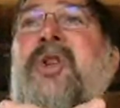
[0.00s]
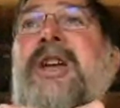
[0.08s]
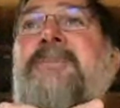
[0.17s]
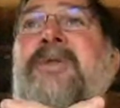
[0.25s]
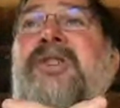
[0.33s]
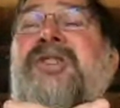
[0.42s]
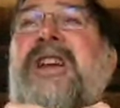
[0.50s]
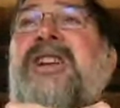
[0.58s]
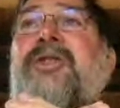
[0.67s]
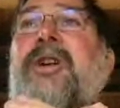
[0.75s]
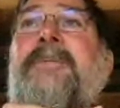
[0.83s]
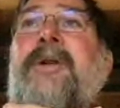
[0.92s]
doing
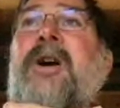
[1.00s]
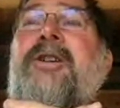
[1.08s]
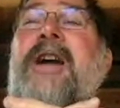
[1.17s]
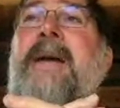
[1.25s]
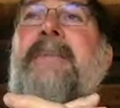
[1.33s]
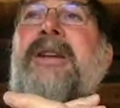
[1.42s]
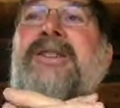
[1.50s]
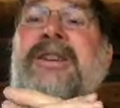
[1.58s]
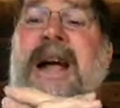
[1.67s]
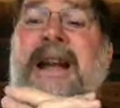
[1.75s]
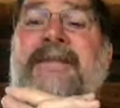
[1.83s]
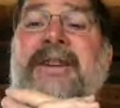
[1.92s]
procedural programming
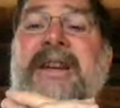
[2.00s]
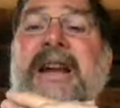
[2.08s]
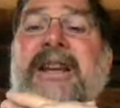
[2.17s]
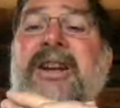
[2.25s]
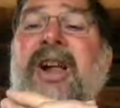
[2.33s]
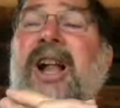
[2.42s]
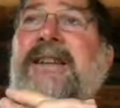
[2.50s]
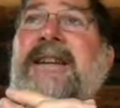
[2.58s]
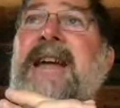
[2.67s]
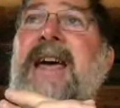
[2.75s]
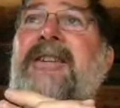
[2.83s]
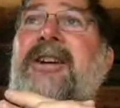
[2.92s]
to kind of knit it all
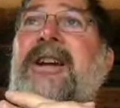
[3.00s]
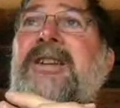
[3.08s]
together